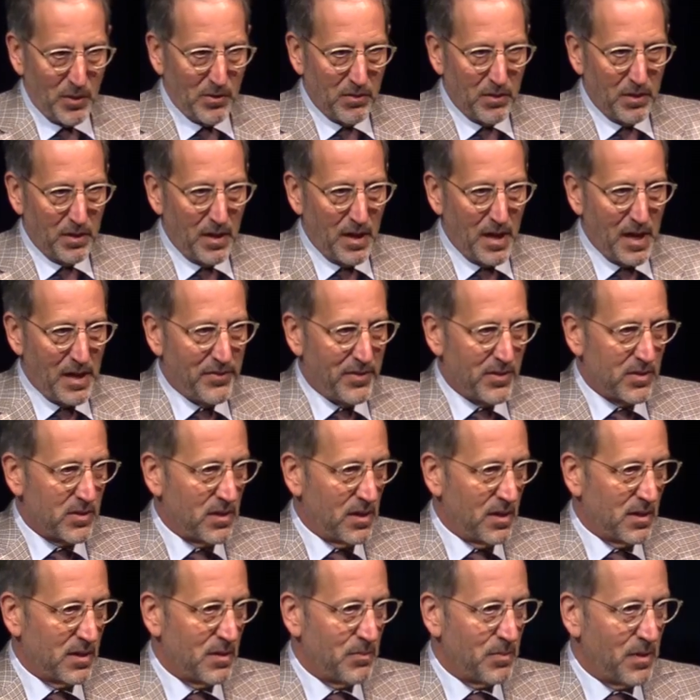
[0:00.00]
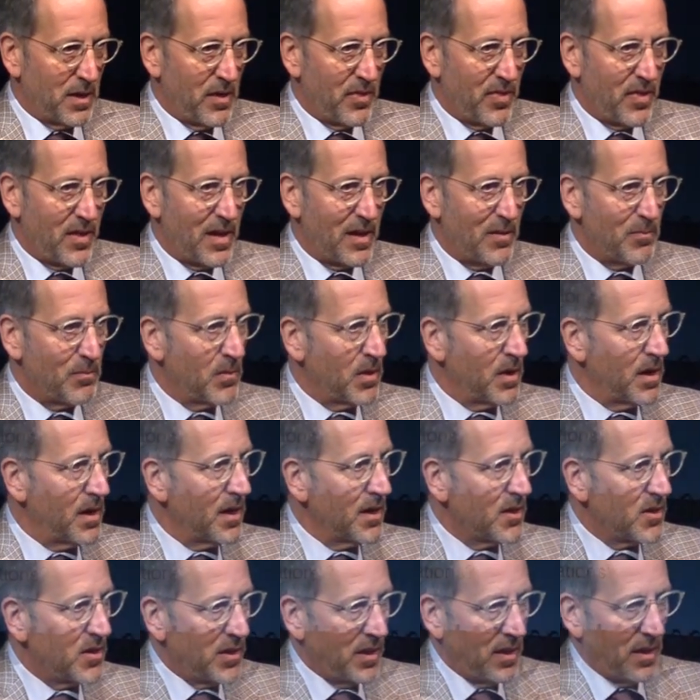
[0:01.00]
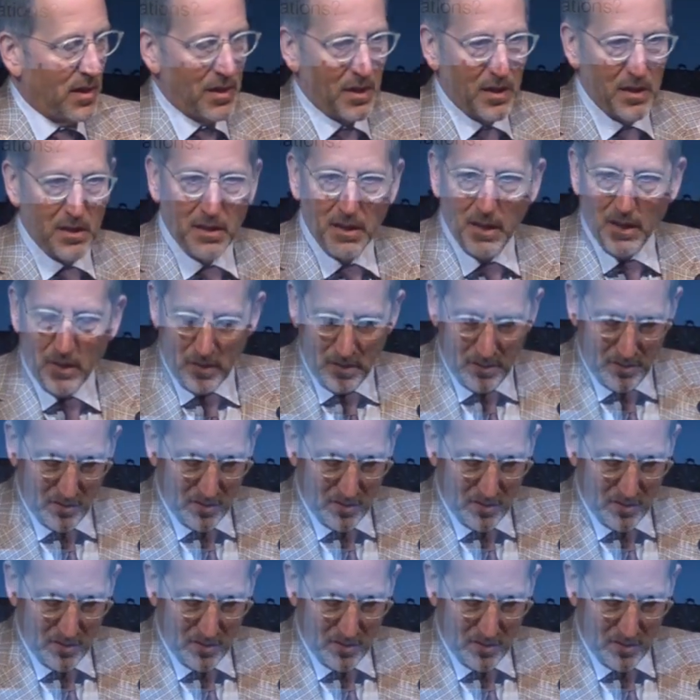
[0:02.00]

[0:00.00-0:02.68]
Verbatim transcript: really haven't talked about that much, and I think you'll